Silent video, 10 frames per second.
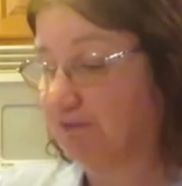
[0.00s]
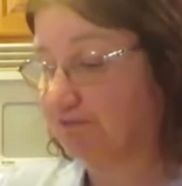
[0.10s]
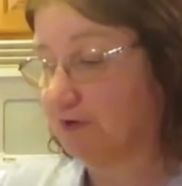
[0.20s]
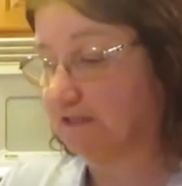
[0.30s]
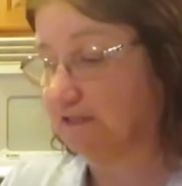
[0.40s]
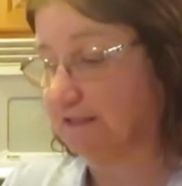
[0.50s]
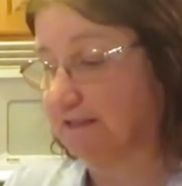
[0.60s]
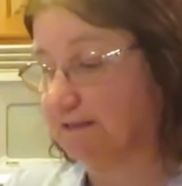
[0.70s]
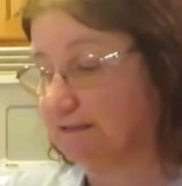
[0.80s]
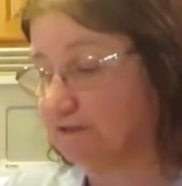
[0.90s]
the
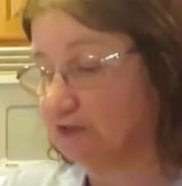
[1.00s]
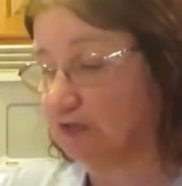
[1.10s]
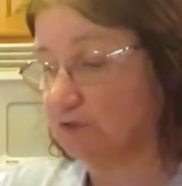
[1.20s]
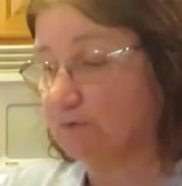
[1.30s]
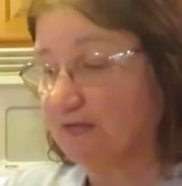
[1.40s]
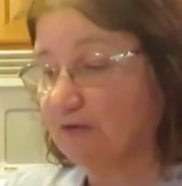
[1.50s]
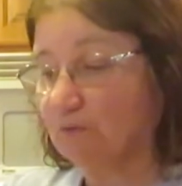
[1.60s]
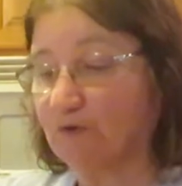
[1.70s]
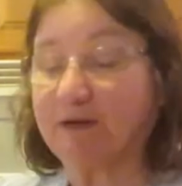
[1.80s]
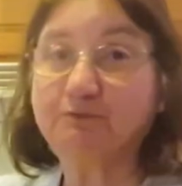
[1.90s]
frosting. So
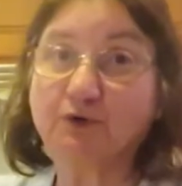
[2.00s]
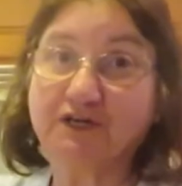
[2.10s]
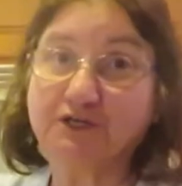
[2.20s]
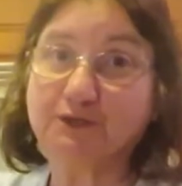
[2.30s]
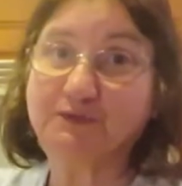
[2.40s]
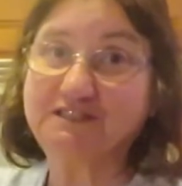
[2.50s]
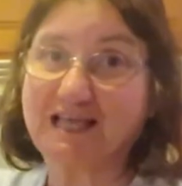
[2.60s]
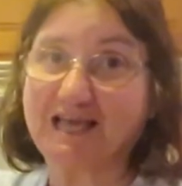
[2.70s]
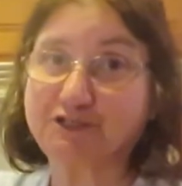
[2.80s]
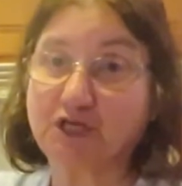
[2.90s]
what I'm going to do is,
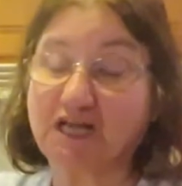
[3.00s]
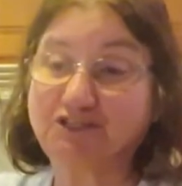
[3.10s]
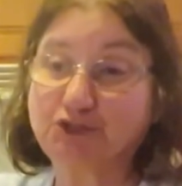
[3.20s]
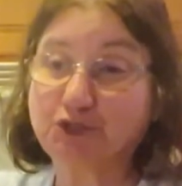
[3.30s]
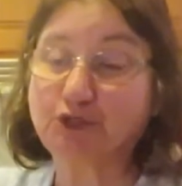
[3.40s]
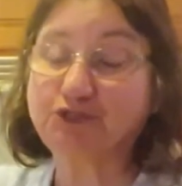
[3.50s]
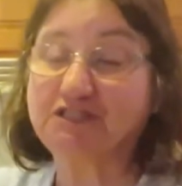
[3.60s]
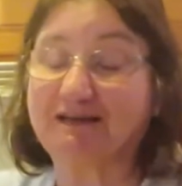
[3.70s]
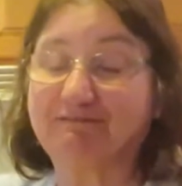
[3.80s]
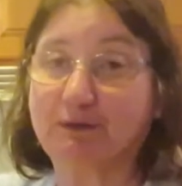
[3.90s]
actually our church
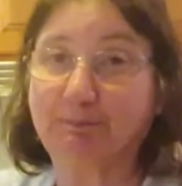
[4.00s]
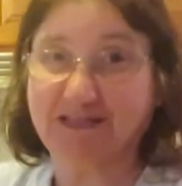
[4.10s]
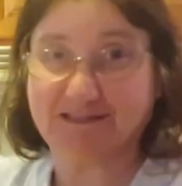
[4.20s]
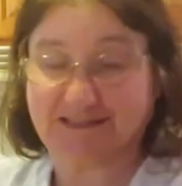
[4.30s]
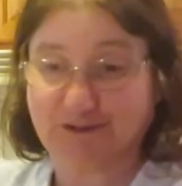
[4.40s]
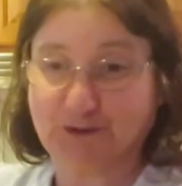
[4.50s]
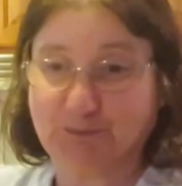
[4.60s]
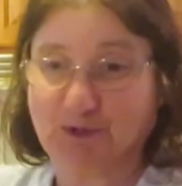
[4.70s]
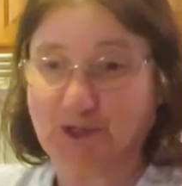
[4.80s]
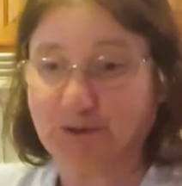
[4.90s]
is having a bake sale
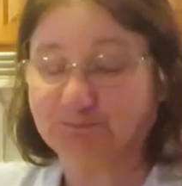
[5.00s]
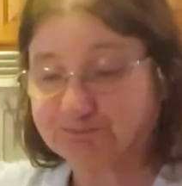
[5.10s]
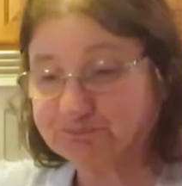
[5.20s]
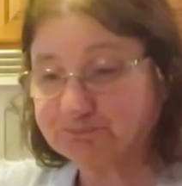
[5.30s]
tomorrow.